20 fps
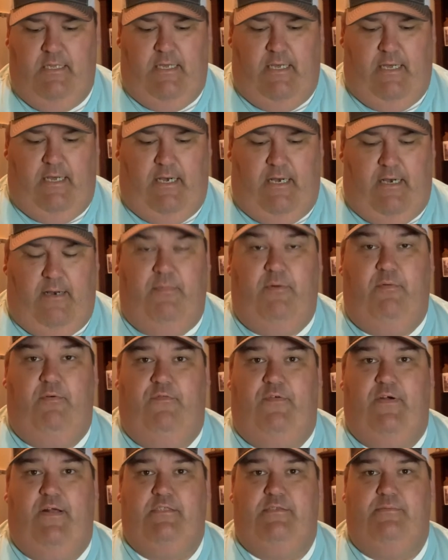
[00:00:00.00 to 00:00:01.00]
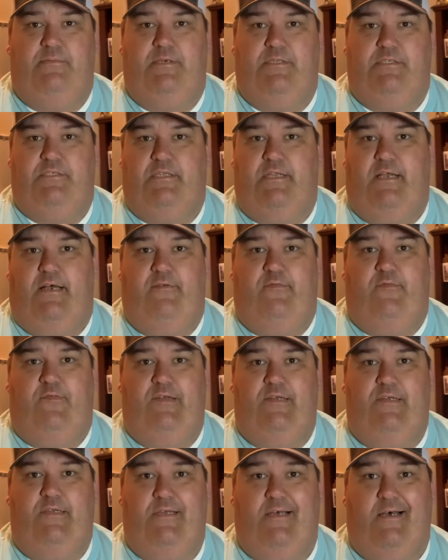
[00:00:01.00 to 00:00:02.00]
uh, but we found some good stuff.
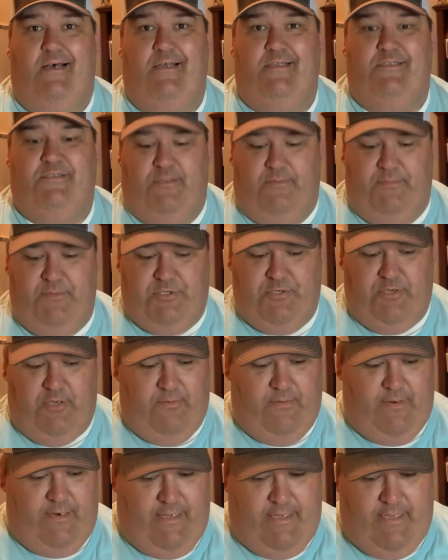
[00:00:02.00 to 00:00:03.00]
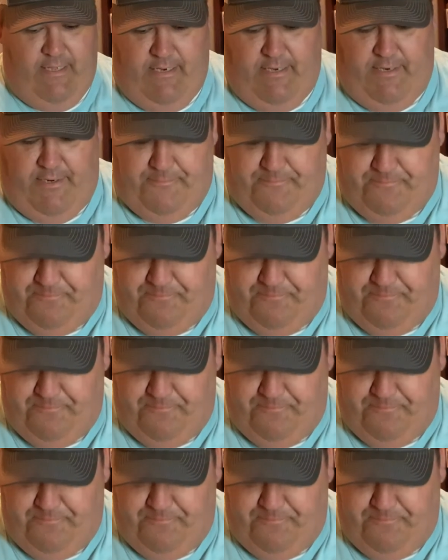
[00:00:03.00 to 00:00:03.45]
Uh, so let me show you what I got here.